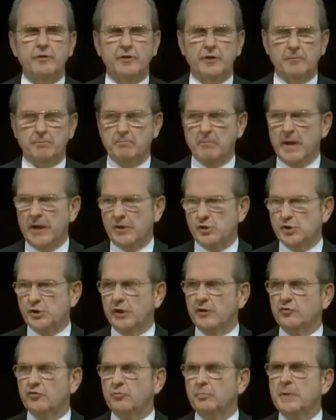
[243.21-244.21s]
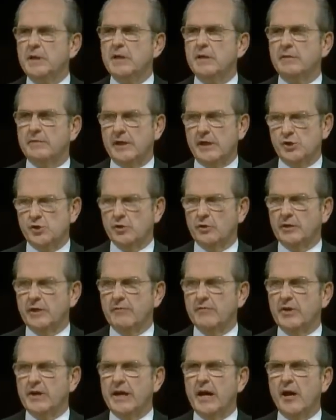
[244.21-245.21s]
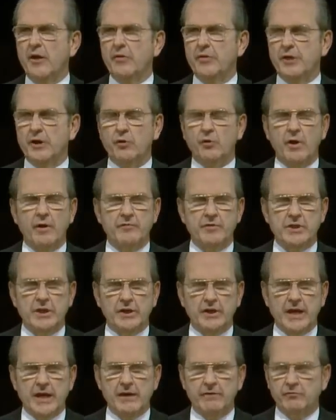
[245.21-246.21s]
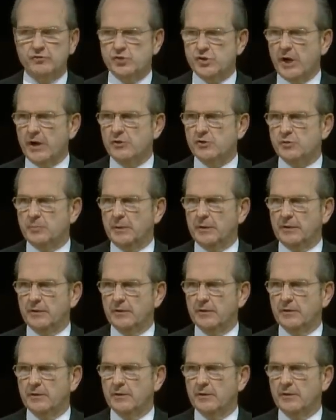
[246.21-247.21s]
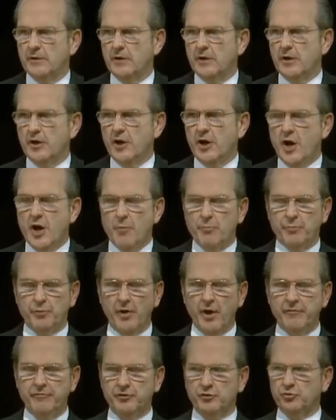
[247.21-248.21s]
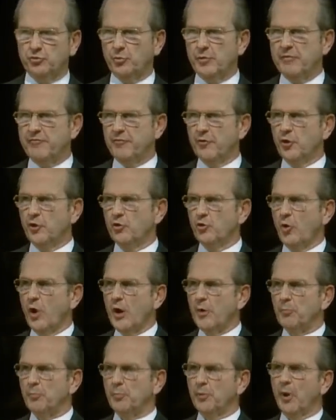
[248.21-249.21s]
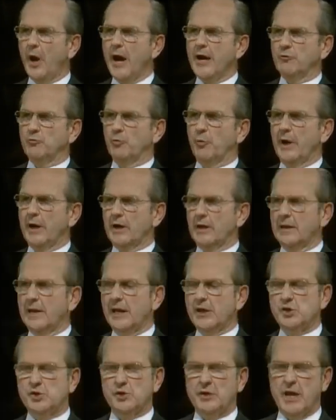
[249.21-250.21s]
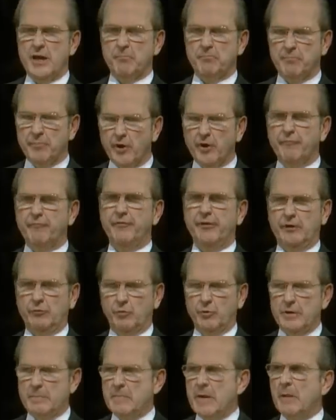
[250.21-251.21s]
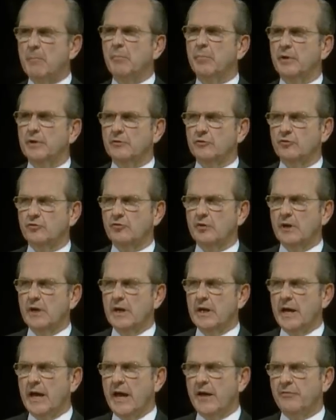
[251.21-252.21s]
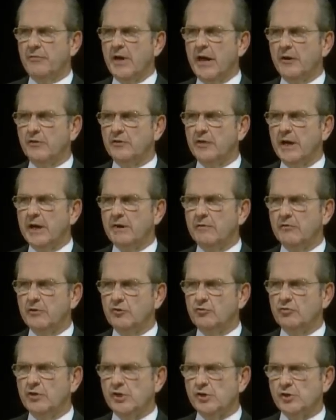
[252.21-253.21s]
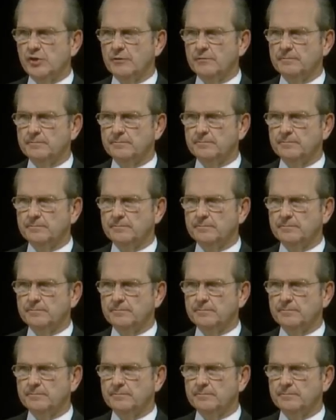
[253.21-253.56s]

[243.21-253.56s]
that men shall speak, they shall give account thereof in the day of judgment. Prophets refer to our bright recollection and perfect remembrance at that day of decision.